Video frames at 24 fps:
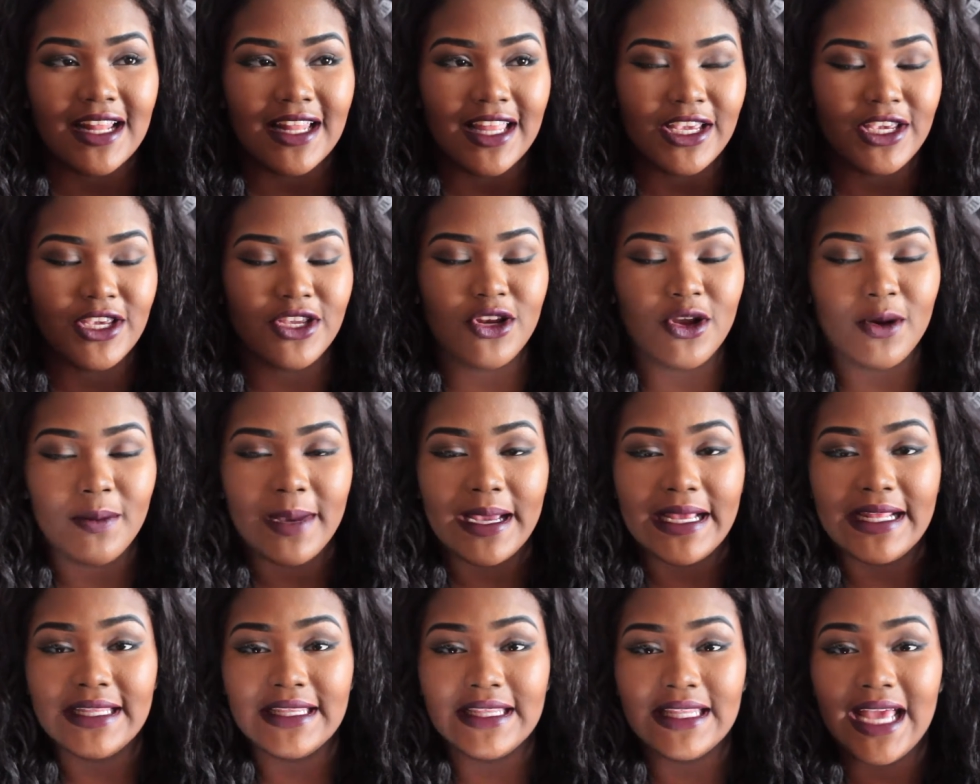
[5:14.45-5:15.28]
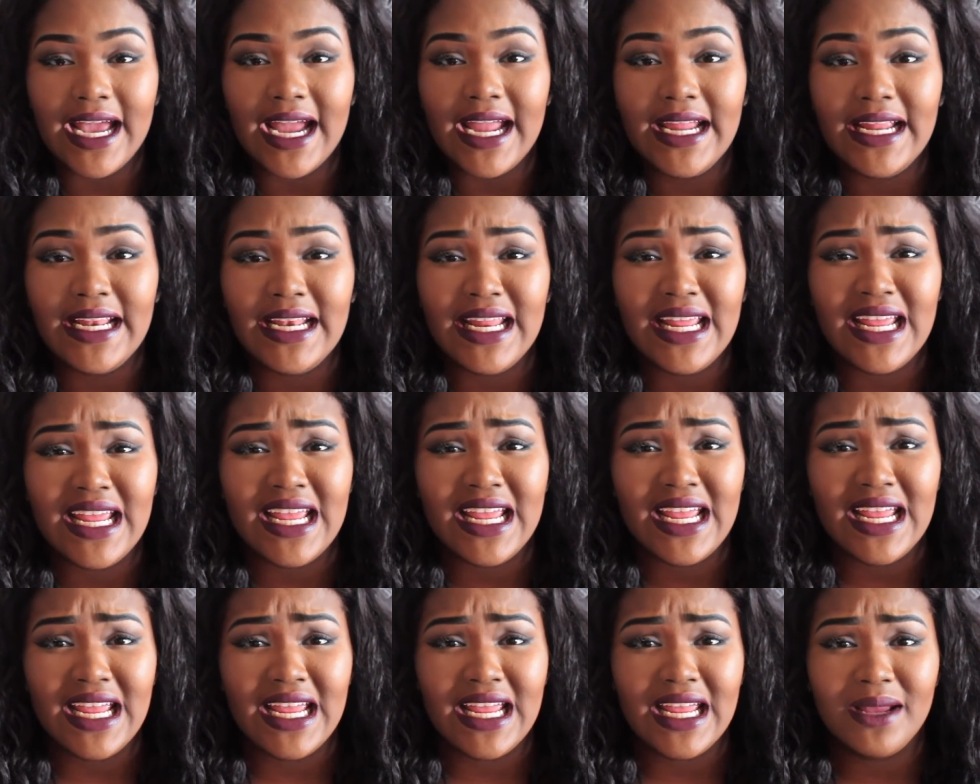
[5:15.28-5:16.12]
Like, you know, my
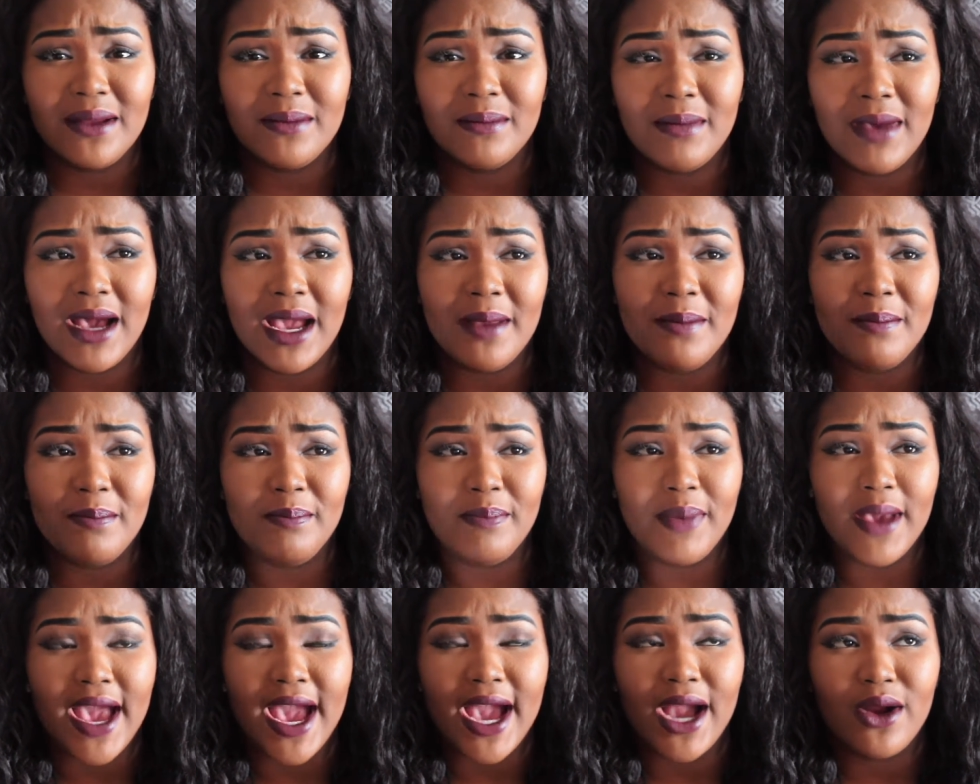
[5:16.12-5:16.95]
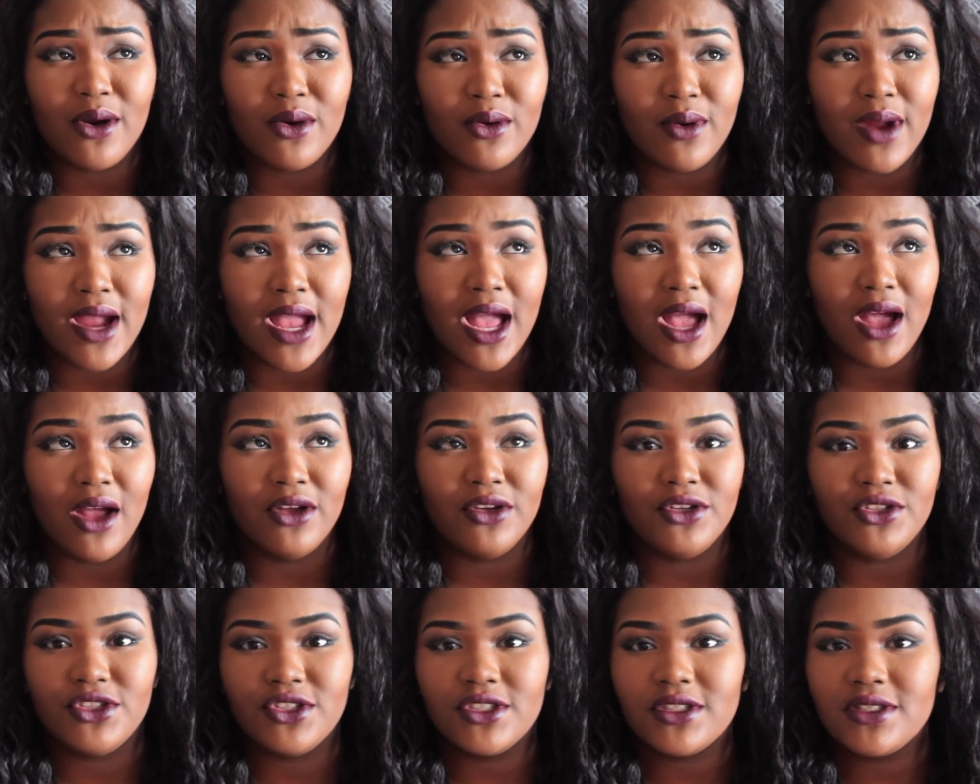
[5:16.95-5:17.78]
lighting, my
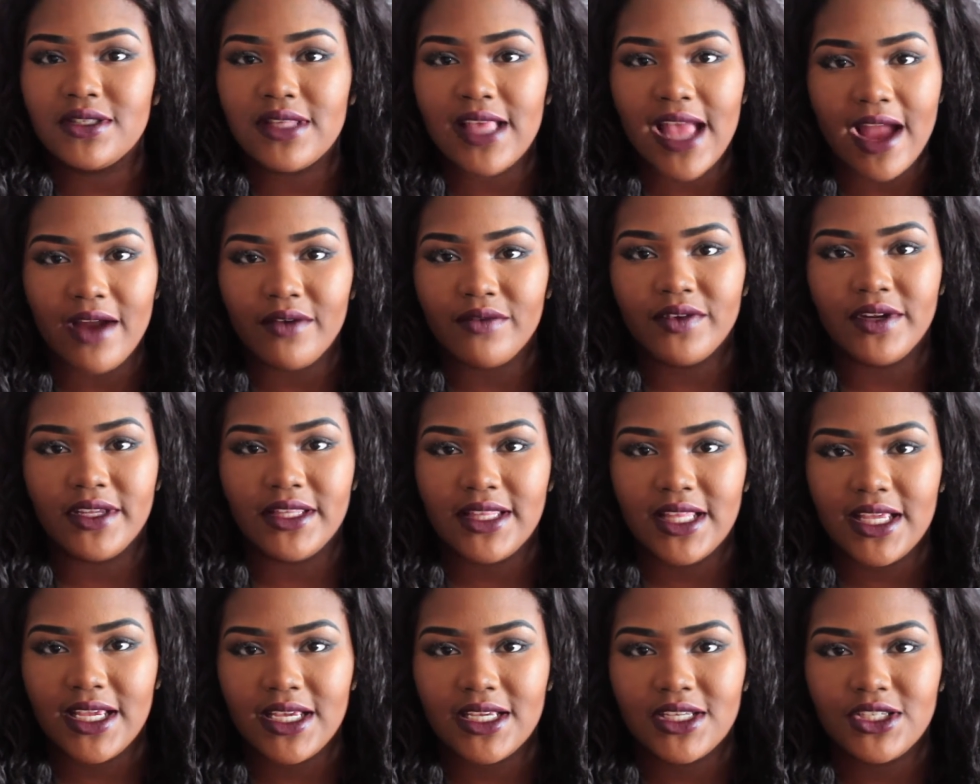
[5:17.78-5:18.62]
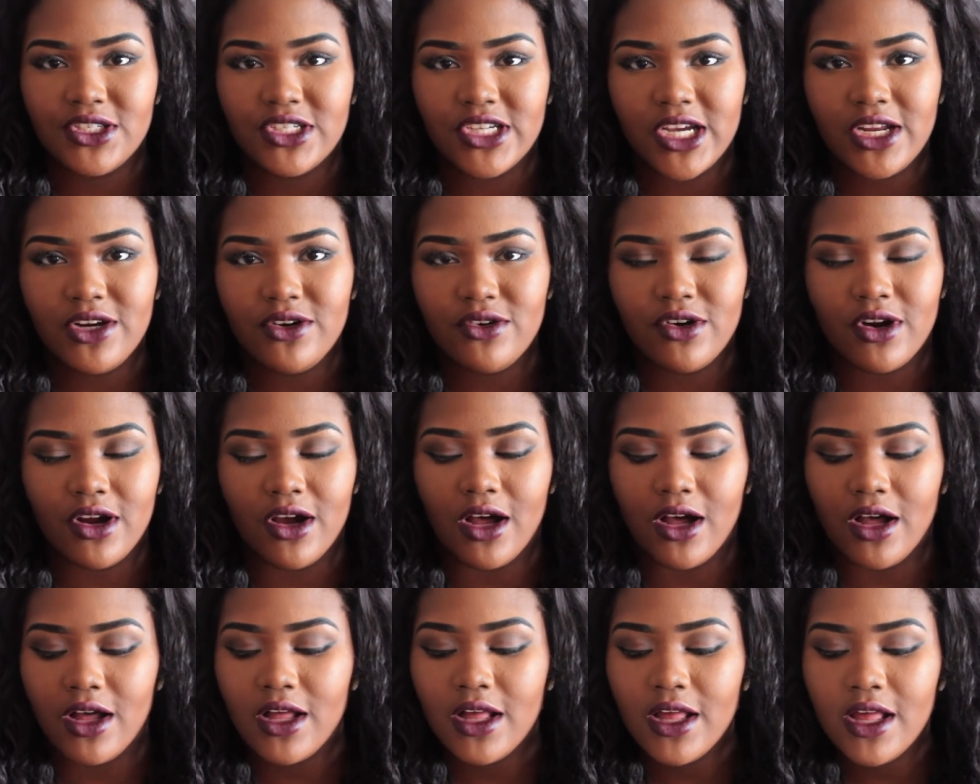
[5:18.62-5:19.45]
background, just everything in
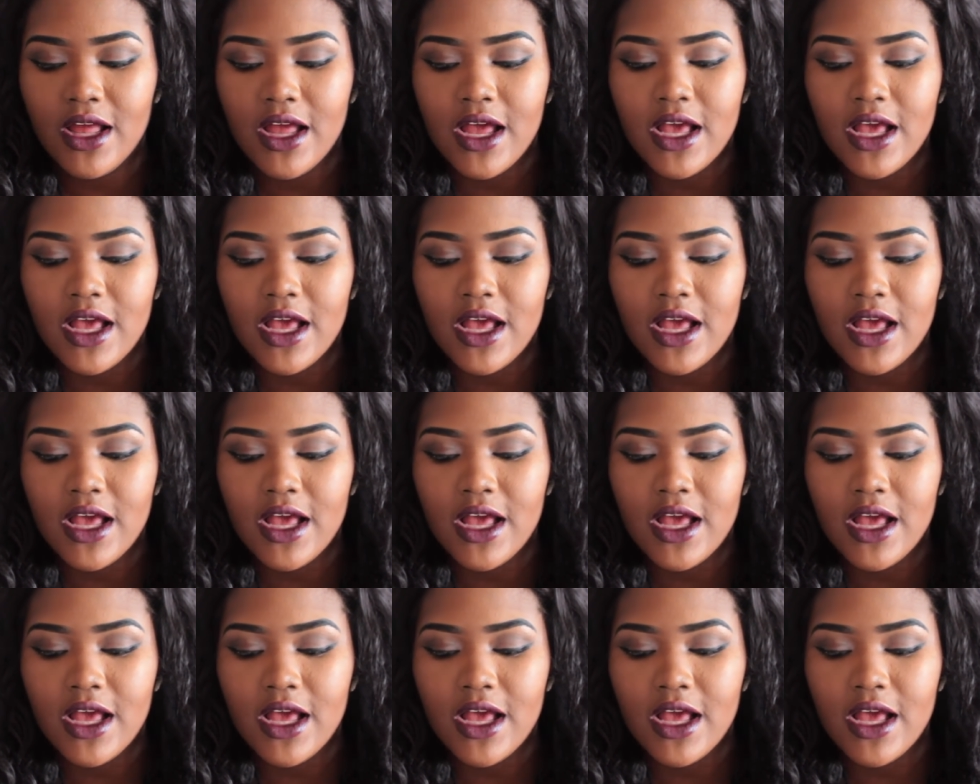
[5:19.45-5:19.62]
general.